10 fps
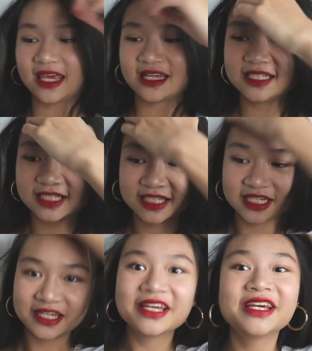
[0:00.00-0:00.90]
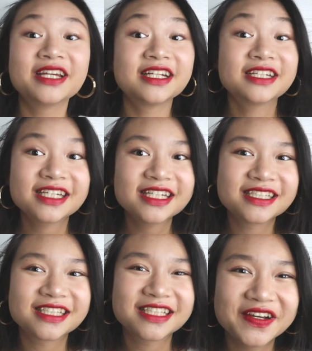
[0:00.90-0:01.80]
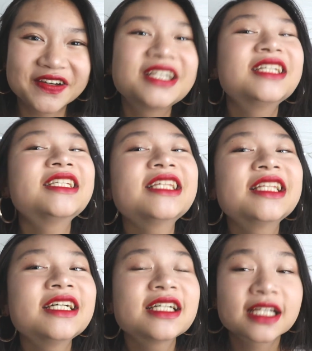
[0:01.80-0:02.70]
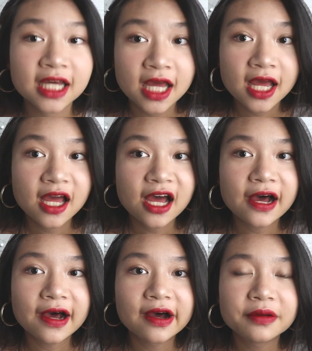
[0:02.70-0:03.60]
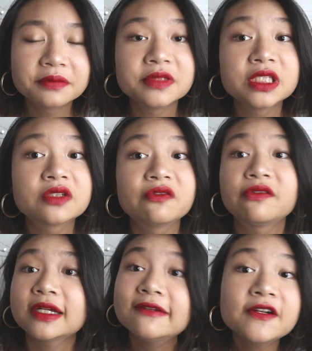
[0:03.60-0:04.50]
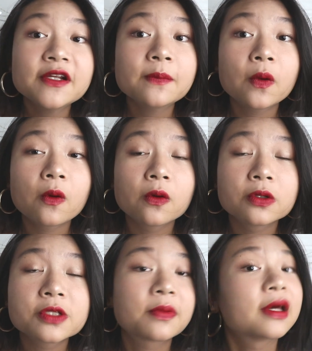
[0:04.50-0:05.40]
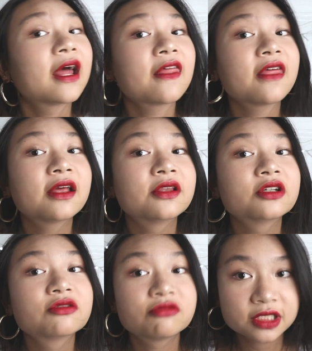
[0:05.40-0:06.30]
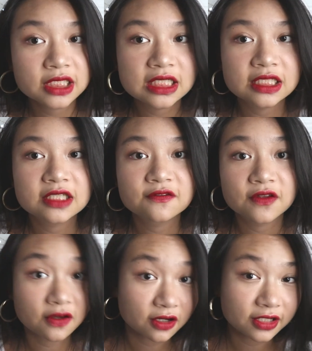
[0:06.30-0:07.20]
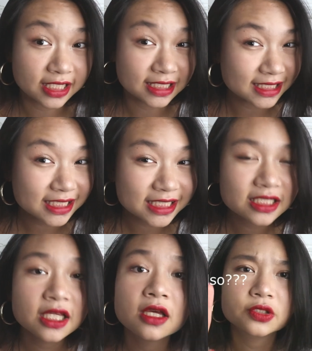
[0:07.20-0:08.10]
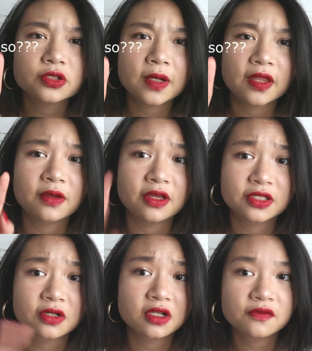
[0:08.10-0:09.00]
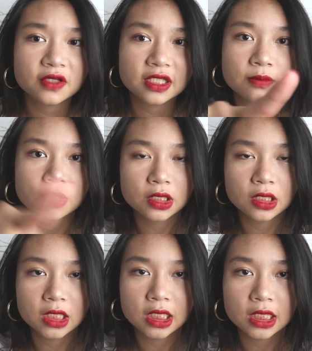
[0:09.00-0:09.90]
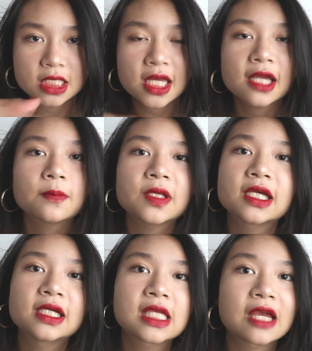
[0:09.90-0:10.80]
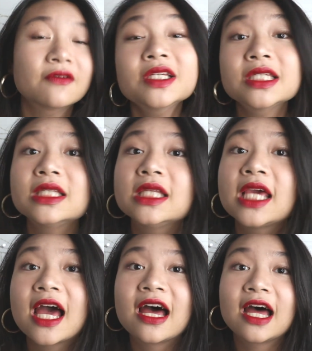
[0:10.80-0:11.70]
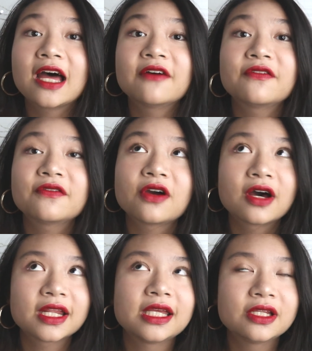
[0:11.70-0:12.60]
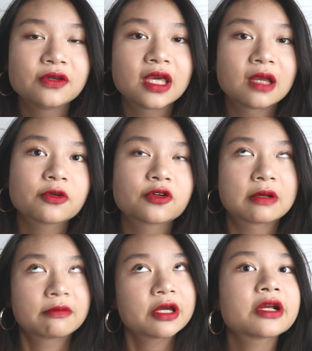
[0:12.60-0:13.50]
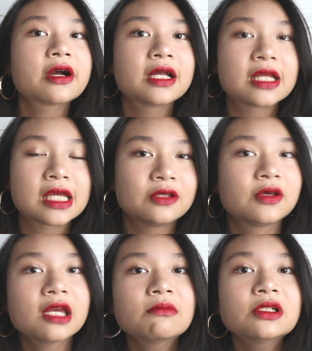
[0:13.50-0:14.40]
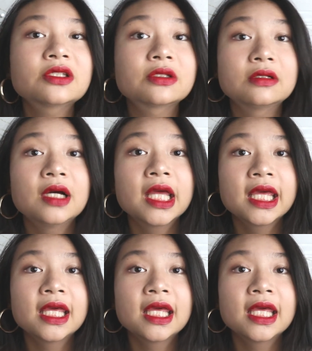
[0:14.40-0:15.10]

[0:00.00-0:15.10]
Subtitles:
And you're done. So here's the look. It's very bold, but I think it looks really good for the holiday season. Also, by the way, sorry if I keep looking onto the side because I recently have got a new camera, or my brother got a new camera, so